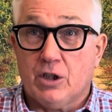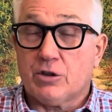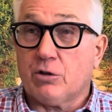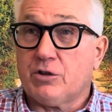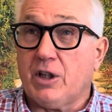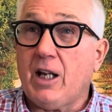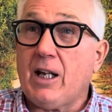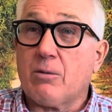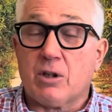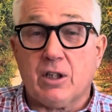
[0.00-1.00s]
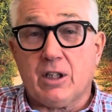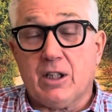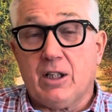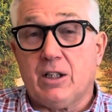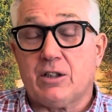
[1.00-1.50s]
So today we're going to
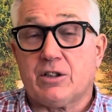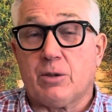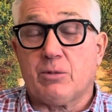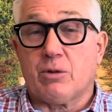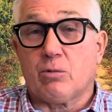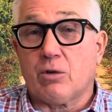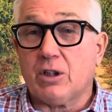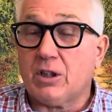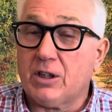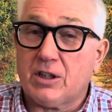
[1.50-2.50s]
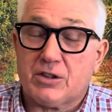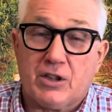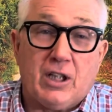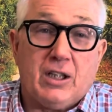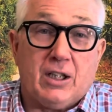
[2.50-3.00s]
get into something really
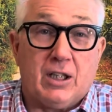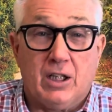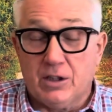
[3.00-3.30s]
exciting